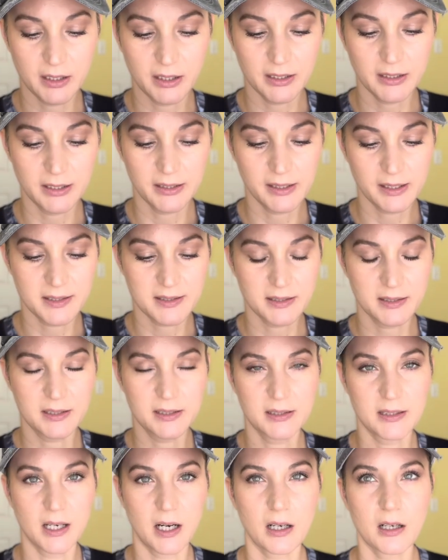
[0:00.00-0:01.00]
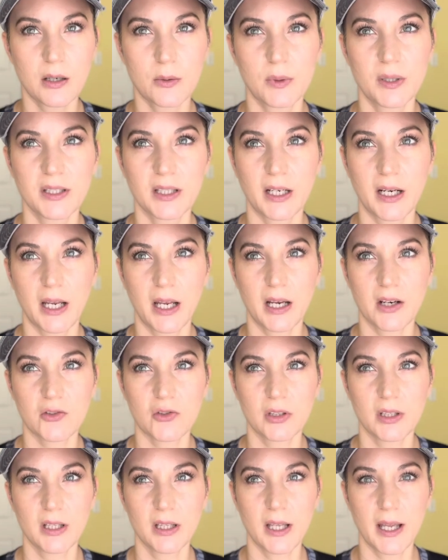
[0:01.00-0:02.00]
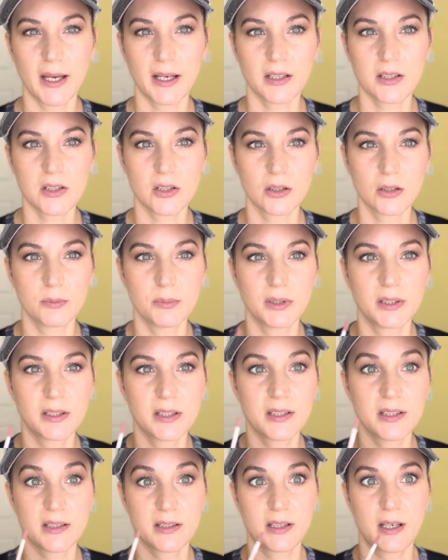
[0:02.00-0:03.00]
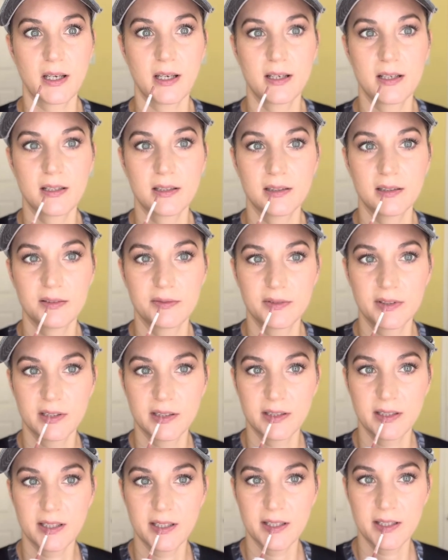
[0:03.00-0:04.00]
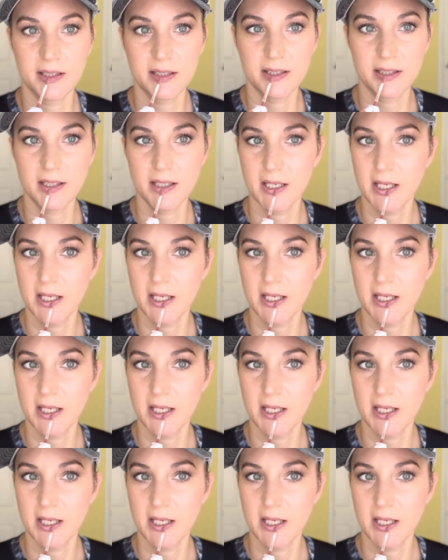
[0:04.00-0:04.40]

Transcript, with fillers: And then there's a darker one that I actually like too, but this is like really nice.